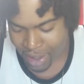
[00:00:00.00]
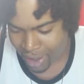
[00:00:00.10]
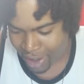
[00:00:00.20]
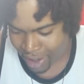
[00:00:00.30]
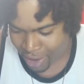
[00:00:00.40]

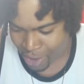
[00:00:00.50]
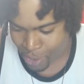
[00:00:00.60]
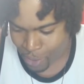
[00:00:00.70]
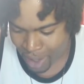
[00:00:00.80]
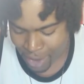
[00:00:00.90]

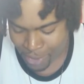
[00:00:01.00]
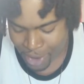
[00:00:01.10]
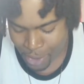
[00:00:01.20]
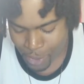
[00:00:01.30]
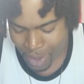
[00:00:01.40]
Oh, I don't
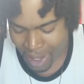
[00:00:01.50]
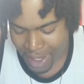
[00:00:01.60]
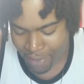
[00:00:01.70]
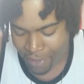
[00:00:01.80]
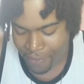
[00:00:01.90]
know. I
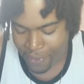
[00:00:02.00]
never